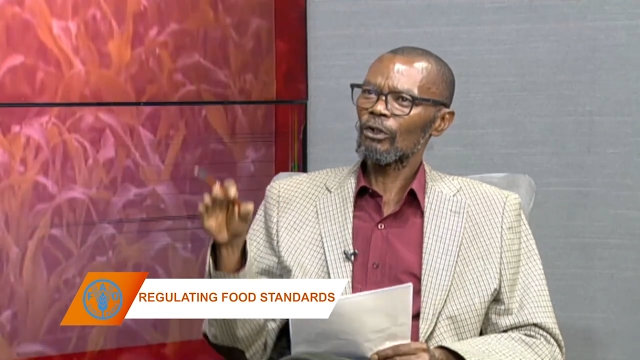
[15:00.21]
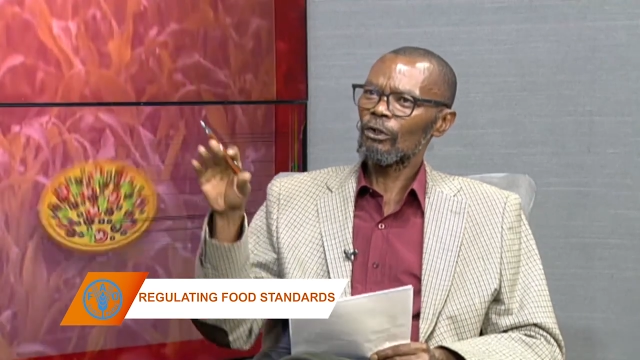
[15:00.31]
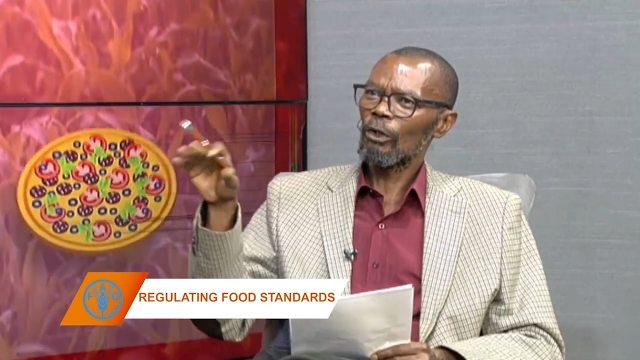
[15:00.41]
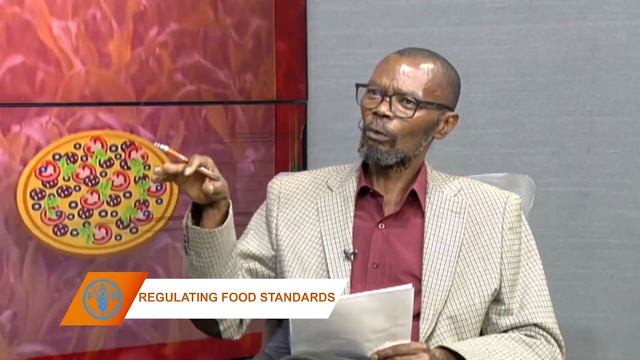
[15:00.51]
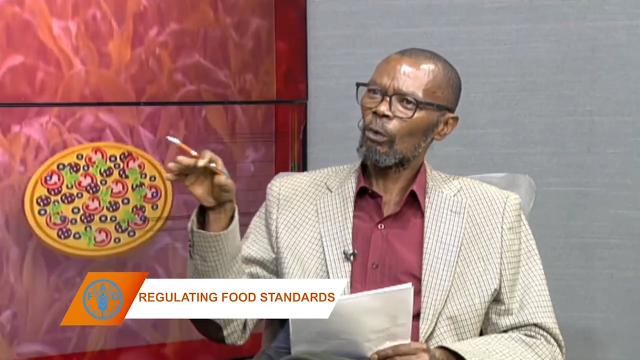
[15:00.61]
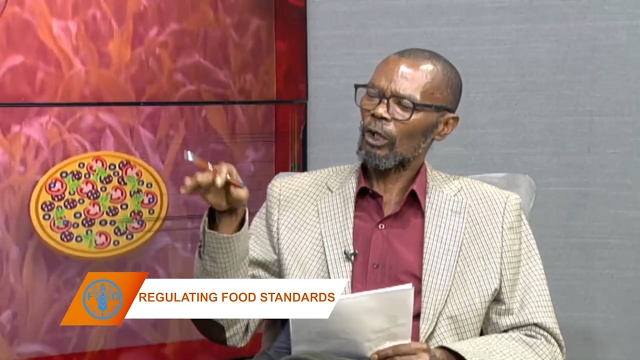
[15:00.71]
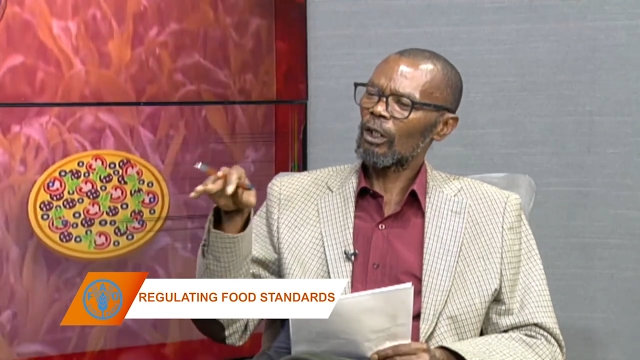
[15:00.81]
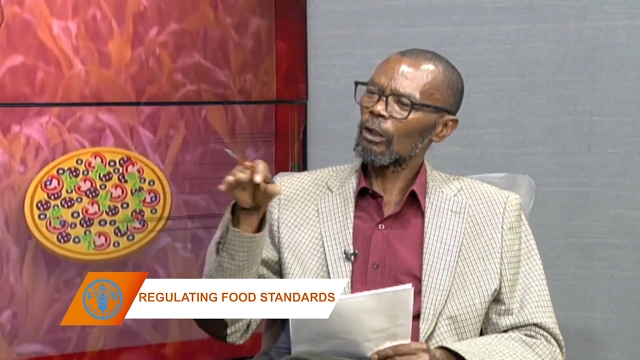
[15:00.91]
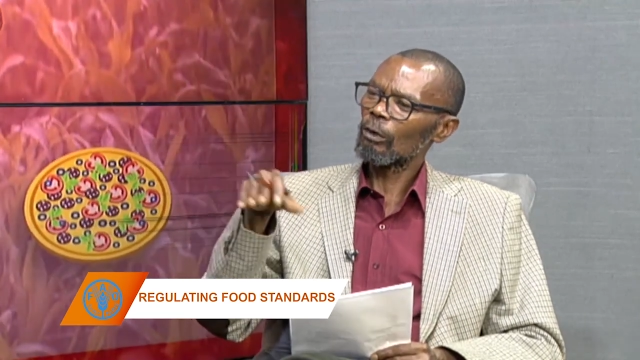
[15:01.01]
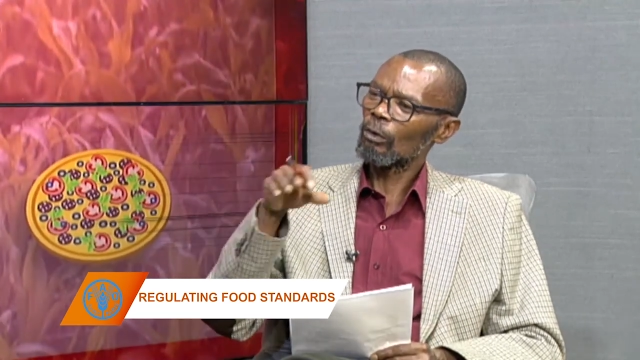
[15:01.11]
you're
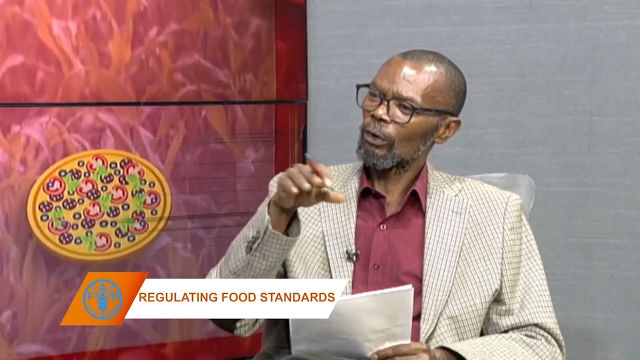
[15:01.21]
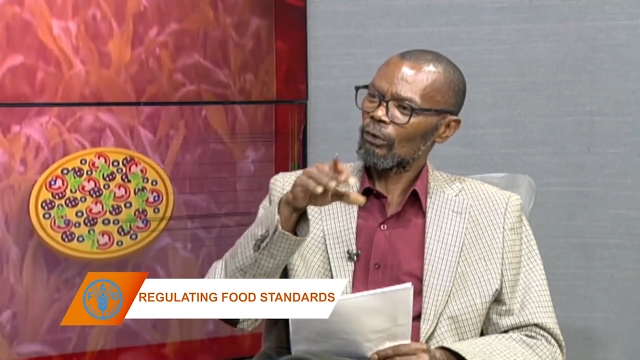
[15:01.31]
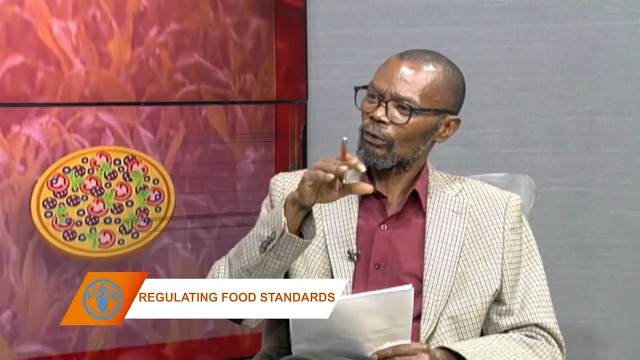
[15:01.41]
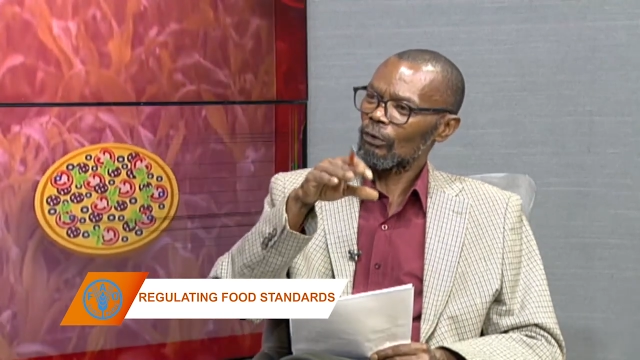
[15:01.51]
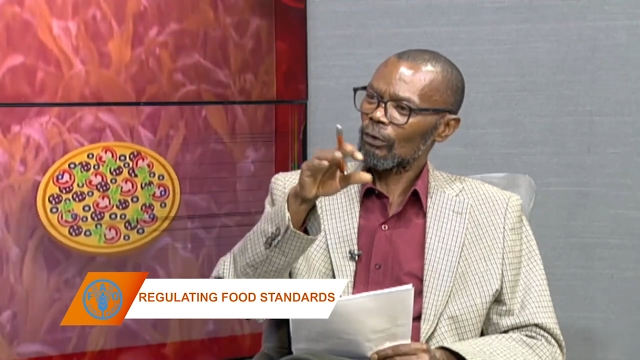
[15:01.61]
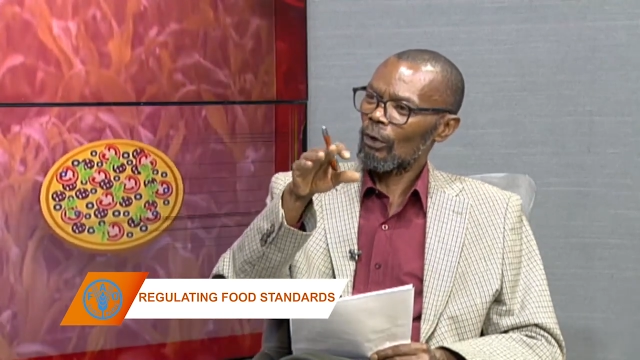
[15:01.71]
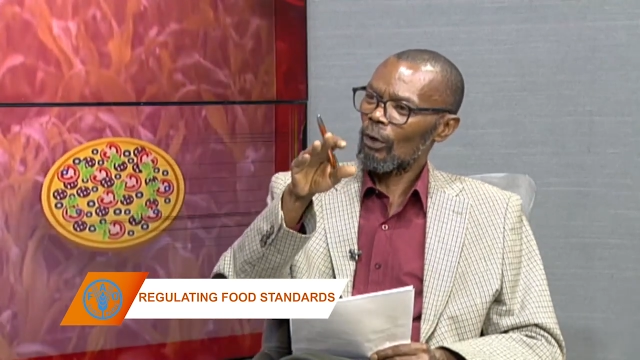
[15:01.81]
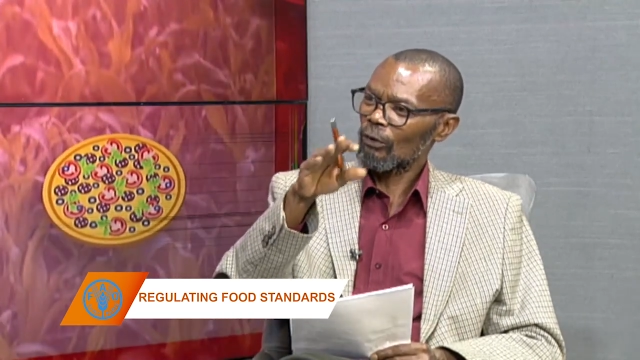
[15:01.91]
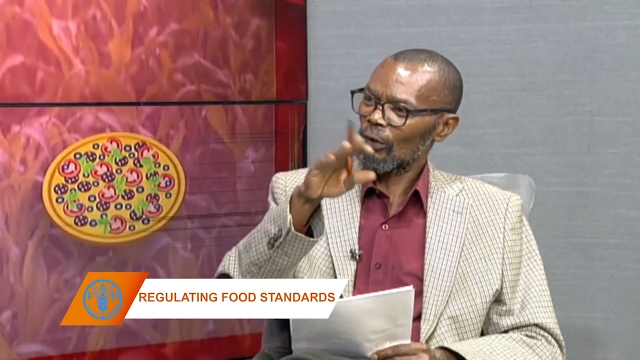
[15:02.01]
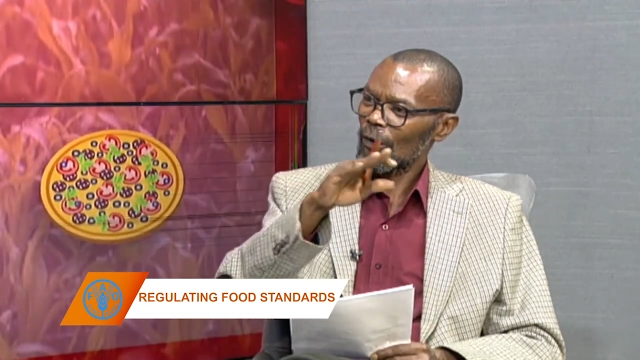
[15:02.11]
working with
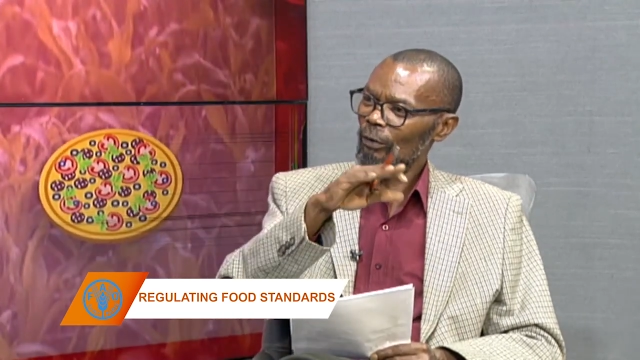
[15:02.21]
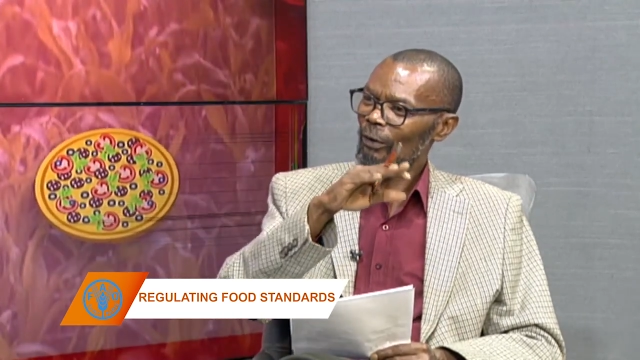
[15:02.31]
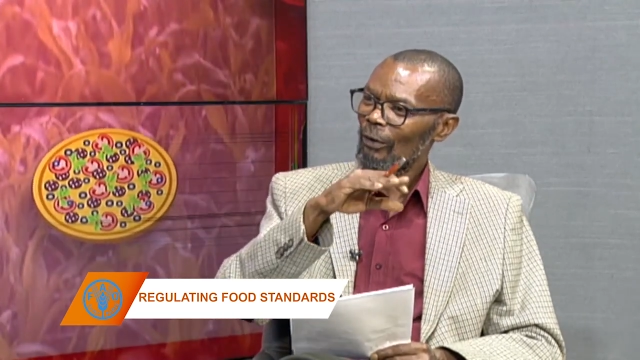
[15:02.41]
other